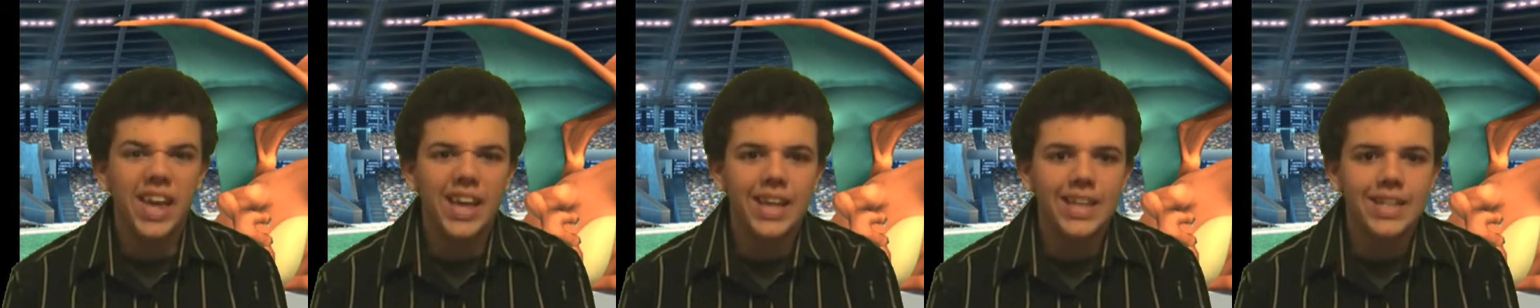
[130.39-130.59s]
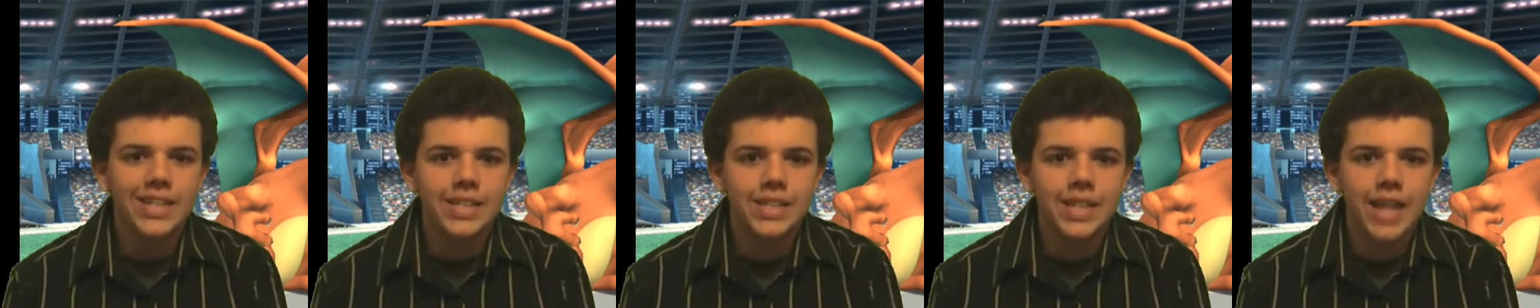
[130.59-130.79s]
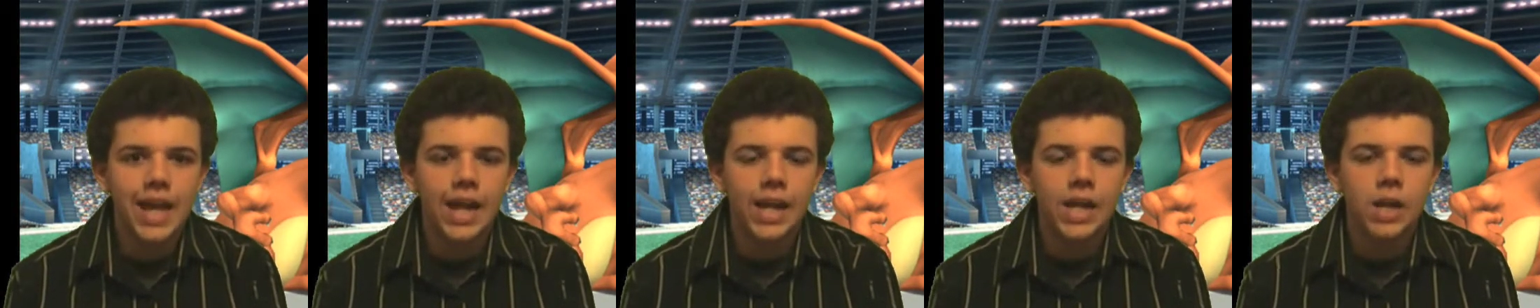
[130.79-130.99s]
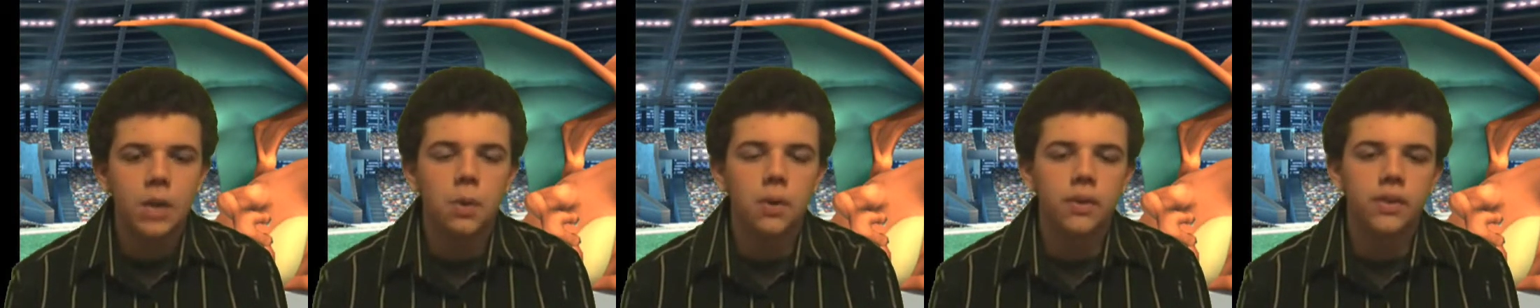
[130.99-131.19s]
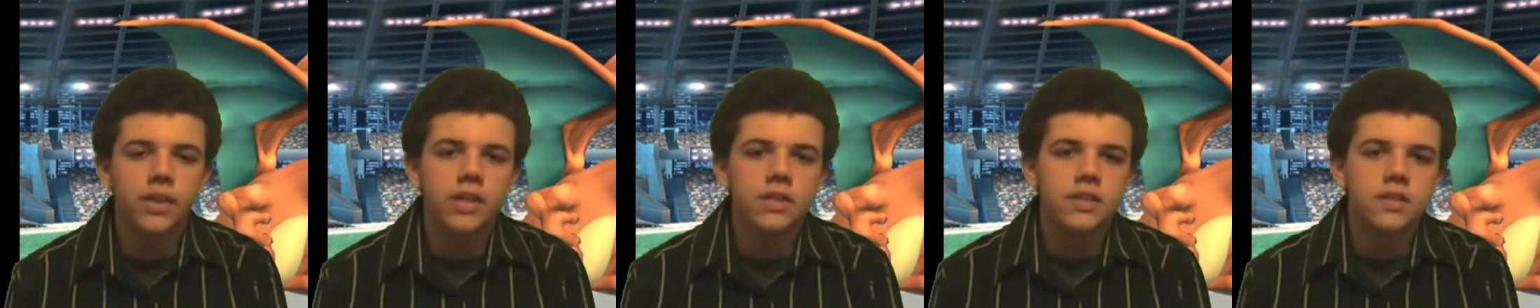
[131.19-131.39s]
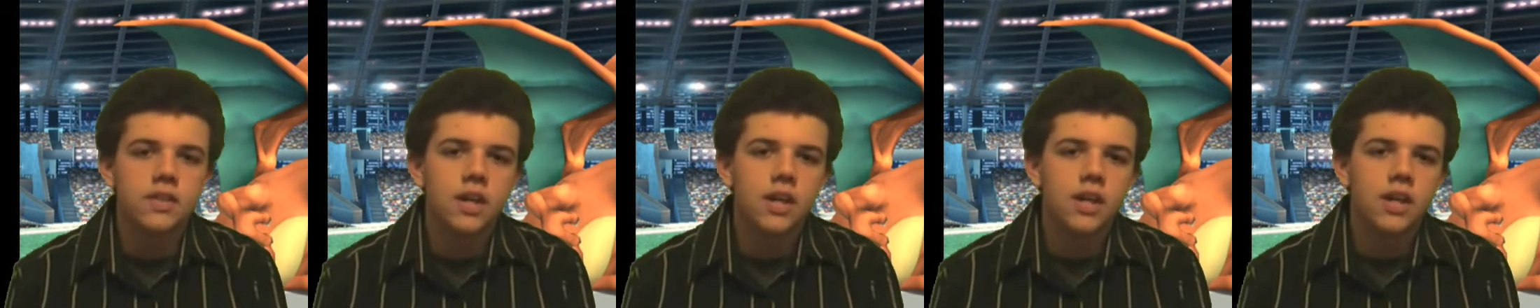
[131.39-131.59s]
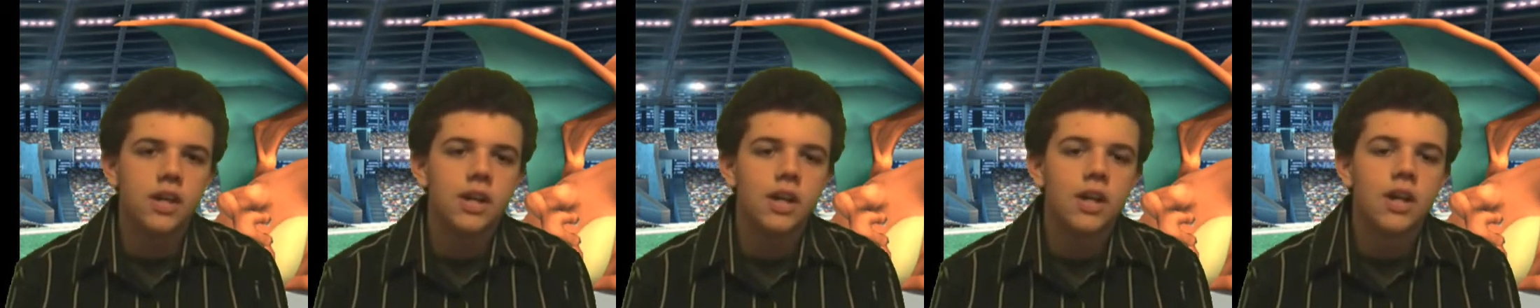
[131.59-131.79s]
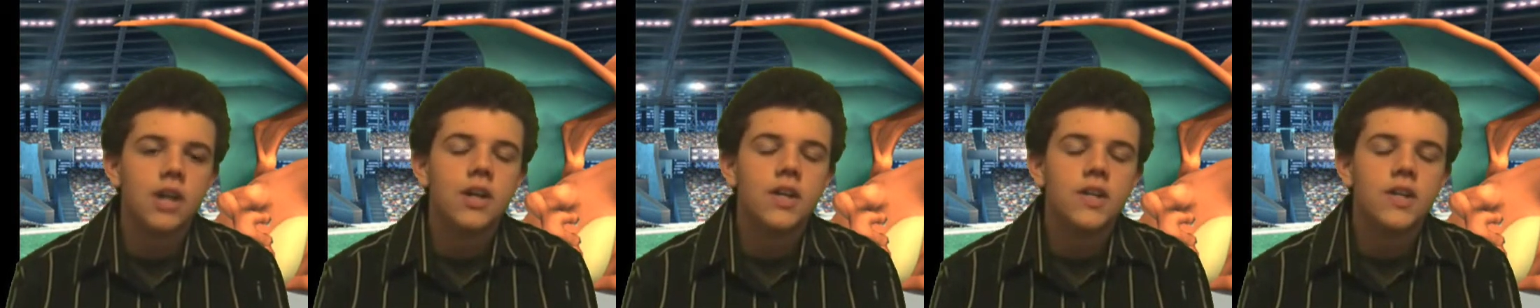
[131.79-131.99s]
exactly what they
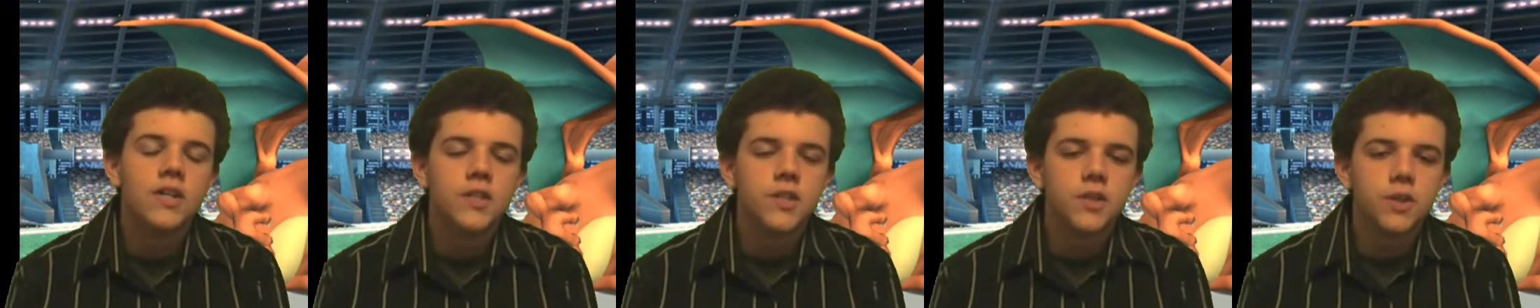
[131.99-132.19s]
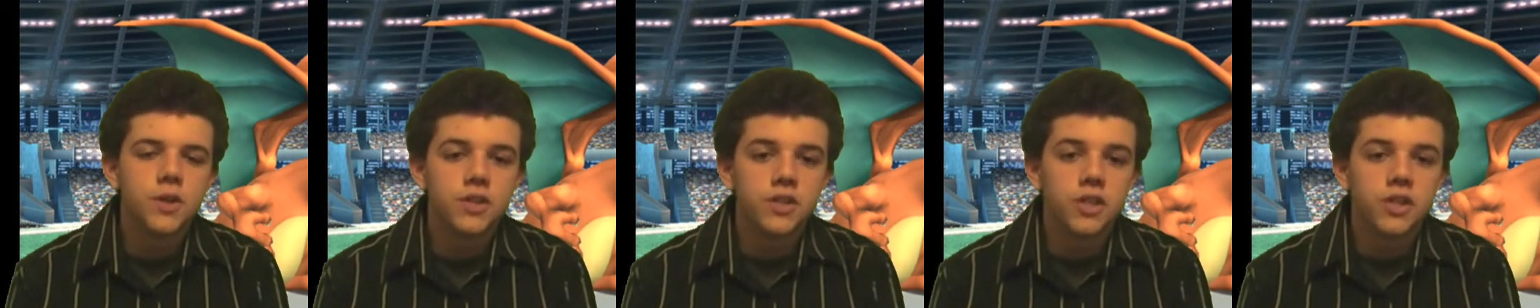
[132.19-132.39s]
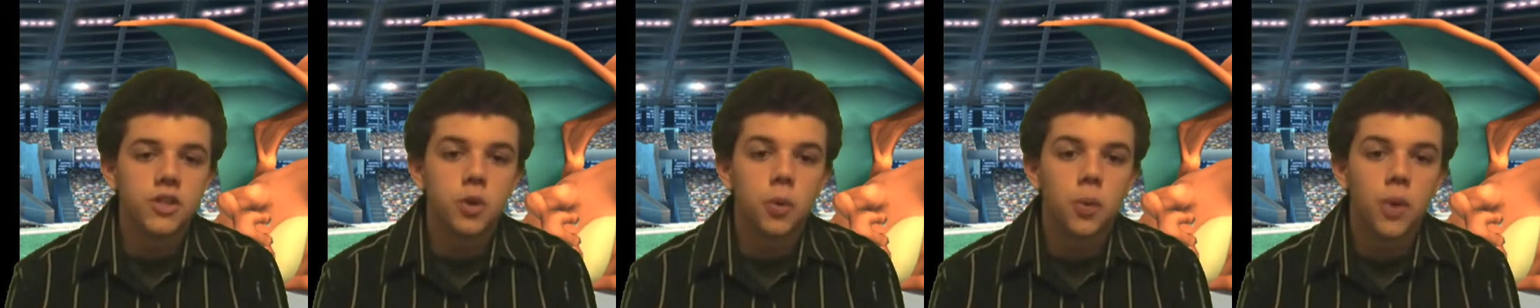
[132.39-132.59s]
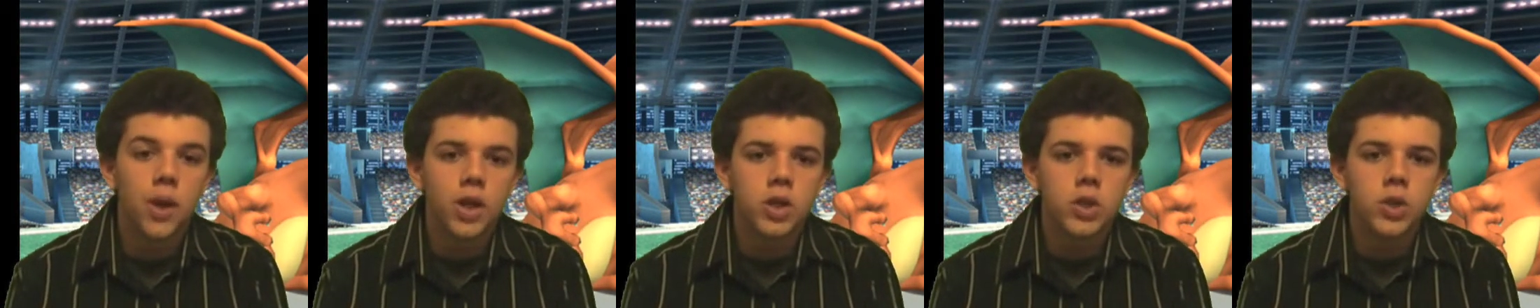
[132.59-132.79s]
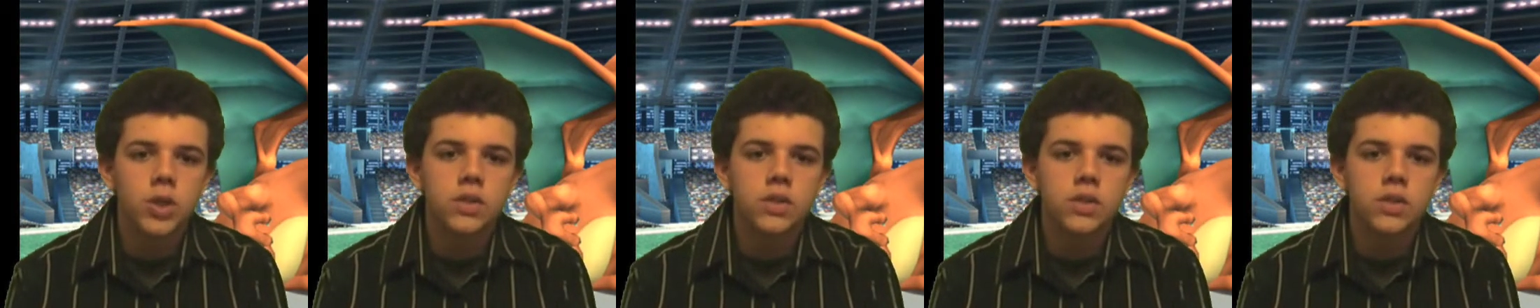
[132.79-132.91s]
said. So here's a direct